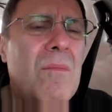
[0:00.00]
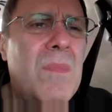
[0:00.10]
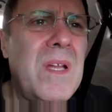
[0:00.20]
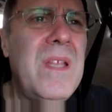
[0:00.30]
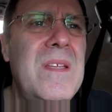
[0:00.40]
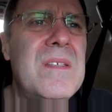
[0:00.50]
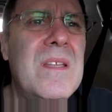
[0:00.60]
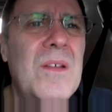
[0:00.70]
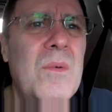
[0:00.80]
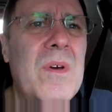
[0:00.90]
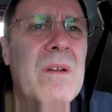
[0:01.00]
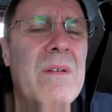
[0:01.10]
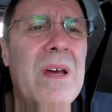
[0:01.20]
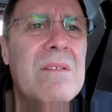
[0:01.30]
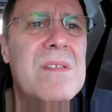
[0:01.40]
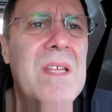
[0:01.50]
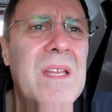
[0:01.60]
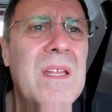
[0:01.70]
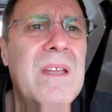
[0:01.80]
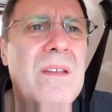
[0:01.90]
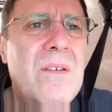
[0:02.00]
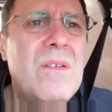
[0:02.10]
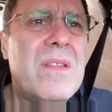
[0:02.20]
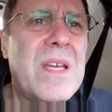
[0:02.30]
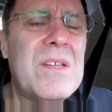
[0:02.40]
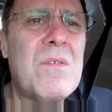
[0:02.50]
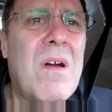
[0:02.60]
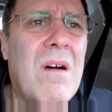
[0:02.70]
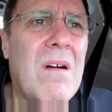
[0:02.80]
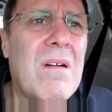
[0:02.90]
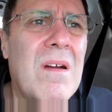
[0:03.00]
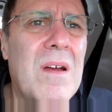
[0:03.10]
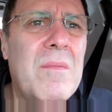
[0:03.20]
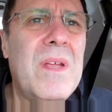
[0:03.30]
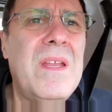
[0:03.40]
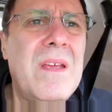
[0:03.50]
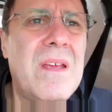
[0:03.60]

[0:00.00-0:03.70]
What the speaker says: but he still went around sinning and doing things wrong. I mean, he